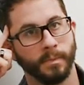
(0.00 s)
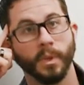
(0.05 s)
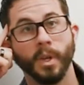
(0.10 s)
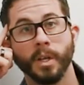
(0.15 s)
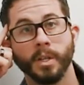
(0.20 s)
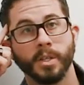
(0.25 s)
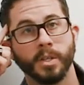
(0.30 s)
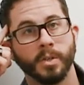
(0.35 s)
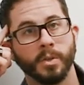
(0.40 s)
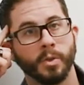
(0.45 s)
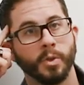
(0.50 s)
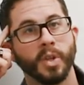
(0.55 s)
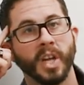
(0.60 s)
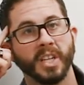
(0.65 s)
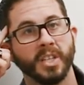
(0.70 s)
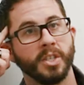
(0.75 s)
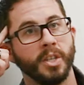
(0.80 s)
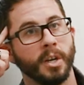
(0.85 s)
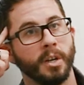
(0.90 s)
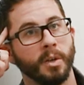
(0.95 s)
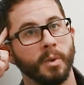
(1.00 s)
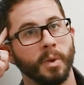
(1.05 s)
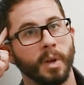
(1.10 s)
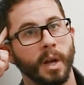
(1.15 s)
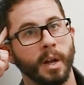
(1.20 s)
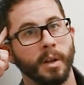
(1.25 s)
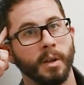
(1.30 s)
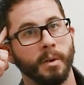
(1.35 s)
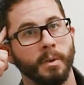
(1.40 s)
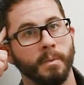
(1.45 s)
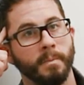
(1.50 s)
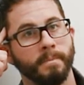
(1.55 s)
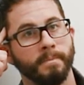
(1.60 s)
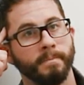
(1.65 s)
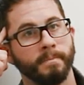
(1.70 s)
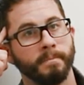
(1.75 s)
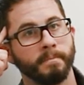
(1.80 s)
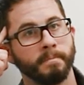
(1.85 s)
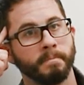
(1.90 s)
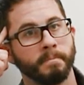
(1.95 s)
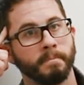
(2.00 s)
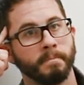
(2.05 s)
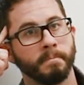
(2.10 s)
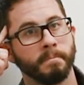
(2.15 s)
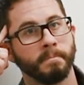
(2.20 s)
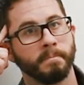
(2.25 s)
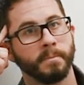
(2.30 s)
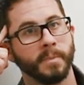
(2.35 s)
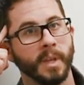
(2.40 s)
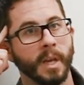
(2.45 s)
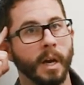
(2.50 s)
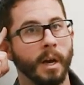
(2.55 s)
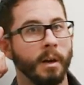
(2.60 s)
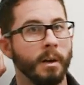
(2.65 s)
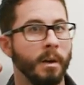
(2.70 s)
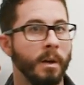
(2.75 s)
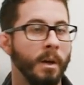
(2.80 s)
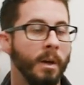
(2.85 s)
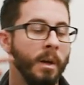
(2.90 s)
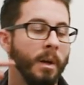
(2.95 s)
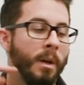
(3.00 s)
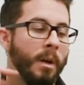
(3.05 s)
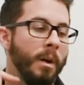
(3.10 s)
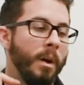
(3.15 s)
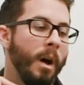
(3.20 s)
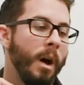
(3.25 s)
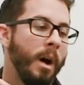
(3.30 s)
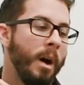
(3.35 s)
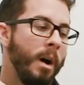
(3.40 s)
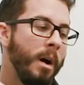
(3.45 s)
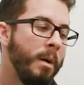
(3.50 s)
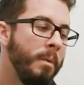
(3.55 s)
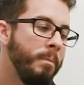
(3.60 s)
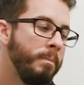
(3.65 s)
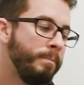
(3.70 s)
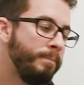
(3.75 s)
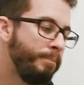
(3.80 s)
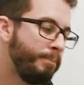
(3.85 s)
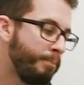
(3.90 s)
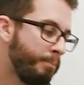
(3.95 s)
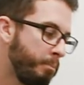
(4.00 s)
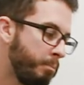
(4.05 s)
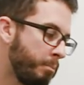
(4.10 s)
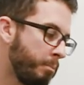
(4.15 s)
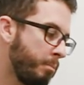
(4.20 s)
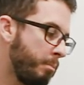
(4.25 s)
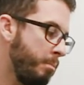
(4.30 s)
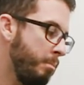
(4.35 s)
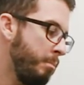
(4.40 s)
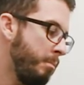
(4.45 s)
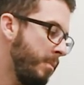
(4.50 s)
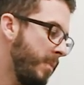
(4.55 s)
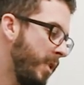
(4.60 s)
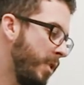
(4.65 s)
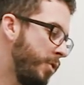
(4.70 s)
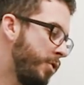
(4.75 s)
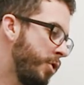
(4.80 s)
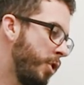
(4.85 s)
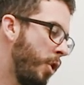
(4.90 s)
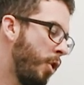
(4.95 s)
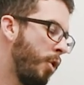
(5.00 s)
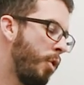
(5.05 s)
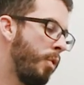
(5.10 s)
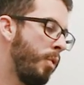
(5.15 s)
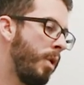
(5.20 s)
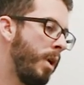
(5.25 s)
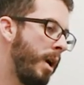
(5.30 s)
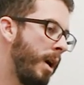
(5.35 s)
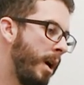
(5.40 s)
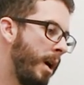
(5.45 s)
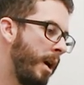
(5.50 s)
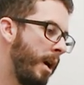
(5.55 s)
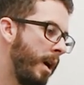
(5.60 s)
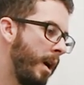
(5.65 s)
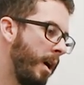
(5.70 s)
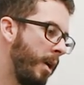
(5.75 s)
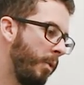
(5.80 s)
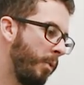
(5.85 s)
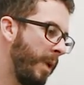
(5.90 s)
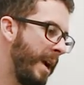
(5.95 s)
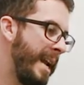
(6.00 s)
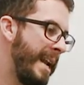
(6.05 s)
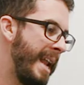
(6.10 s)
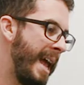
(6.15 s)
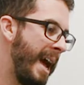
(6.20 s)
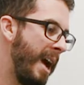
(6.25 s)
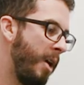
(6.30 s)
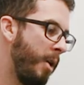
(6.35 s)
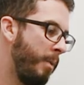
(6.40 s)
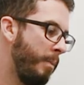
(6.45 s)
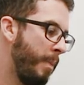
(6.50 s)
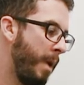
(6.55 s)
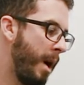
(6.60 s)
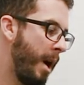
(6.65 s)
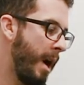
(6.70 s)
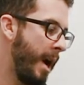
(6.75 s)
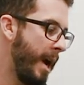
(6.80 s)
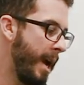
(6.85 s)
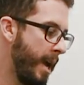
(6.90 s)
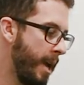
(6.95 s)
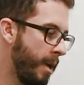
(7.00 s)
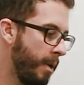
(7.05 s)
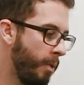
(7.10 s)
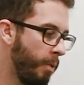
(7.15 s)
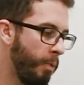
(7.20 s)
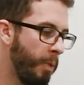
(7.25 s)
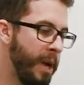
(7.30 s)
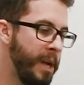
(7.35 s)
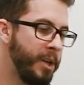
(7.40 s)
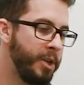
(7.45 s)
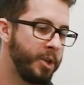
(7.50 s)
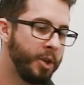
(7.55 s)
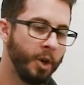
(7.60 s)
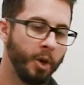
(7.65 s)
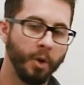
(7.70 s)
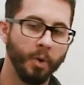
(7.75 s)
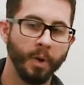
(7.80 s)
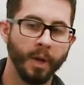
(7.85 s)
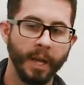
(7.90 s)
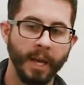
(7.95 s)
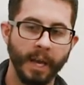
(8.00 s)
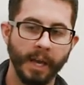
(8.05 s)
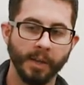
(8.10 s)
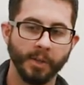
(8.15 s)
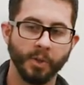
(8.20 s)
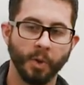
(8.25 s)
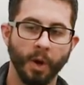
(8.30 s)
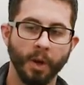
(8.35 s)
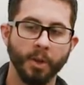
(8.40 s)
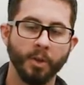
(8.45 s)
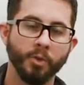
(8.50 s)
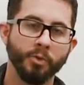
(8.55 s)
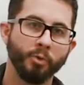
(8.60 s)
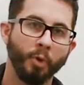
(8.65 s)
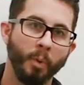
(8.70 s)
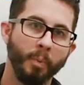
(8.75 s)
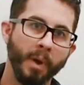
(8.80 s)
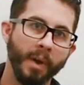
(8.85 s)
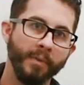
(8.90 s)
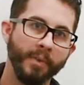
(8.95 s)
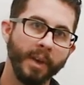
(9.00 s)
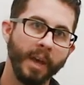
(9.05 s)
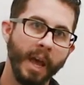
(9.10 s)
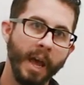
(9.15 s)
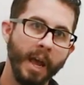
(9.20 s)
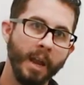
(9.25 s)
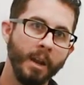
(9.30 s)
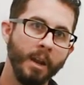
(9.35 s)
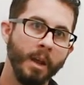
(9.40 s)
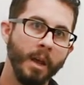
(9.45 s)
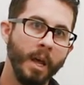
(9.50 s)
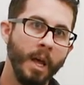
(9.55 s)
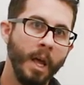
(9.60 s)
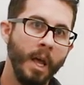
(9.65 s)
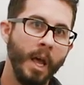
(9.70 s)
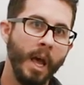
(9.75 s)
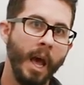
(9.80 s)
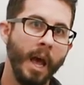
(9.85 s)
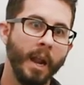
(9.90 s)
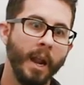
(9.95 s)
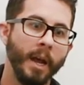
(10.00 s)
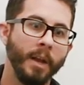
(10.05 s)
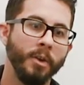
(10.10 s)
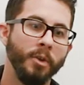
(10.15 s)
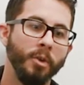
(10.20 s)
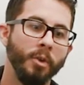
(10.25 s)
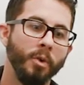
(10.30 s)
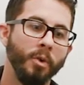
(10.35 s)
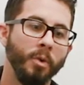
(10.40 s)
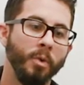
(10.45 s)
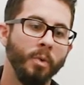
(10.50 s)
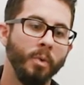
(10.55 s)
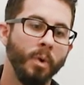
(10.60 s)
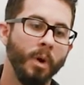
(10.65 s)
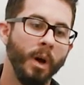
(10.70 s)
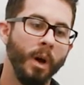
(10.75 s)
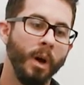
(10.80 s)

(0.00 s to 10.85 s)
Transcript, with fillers: That's so. That's generally what I do. Okay. Yeah. Um, so uh, right now my ratio is so I use ropivacaine and I do